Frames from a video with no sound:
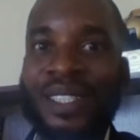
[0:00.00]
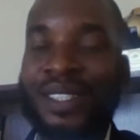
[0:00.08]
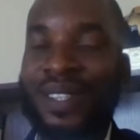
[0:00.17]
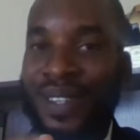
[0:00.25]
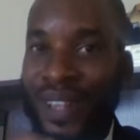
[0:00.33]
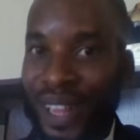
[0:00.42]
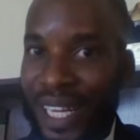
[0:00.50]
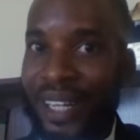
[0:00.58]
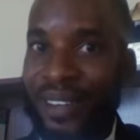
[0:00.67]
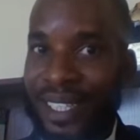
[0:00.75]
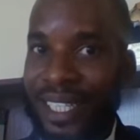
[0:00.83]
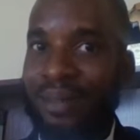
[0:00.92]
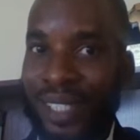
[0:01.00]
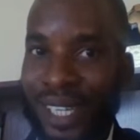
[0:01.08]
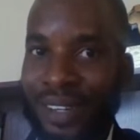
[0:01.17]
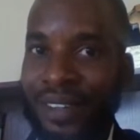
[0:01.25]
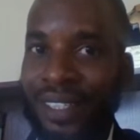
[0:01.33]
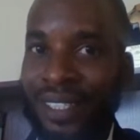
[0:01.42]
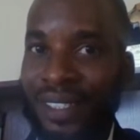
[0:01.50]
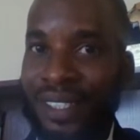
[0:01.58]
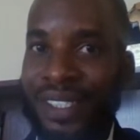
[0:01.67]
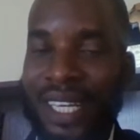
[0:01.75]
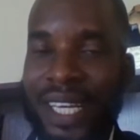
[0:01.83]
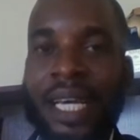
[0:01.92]
to learn what I'm sharing
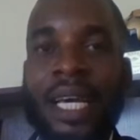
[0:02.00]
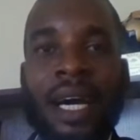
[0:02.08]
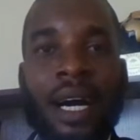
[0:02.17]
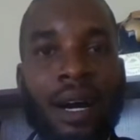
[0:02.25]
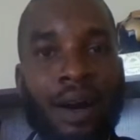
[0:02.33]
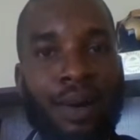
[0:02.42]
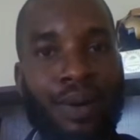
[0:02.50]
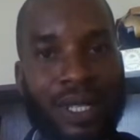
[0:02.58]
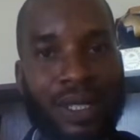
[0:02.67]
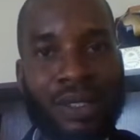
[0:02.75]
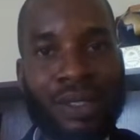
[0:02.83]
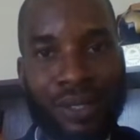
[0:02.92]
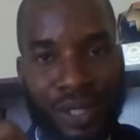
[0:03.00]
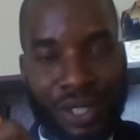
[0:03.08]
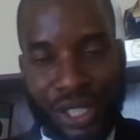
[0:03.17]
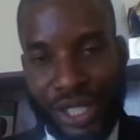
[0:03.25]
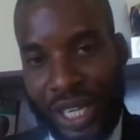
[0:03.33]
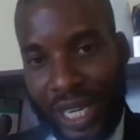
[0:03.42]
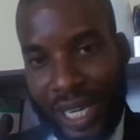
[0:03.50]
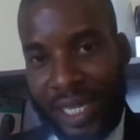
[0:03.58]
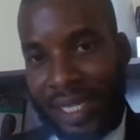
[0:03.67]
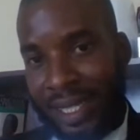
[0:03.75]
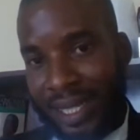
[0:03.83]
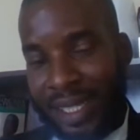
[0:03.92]
today, I want to
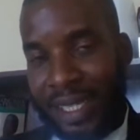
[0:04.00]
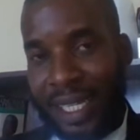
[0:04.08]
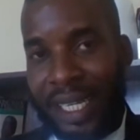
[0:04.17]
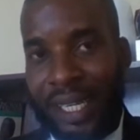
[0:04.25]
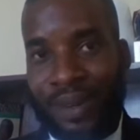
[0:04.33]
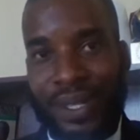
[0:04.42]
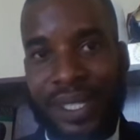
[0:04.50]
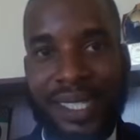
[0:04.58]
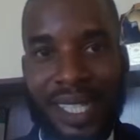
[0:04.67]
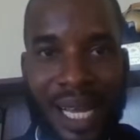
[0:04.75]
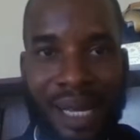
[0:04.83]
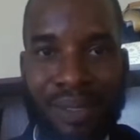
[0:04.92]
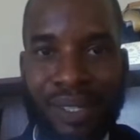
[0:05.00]
share the link with them.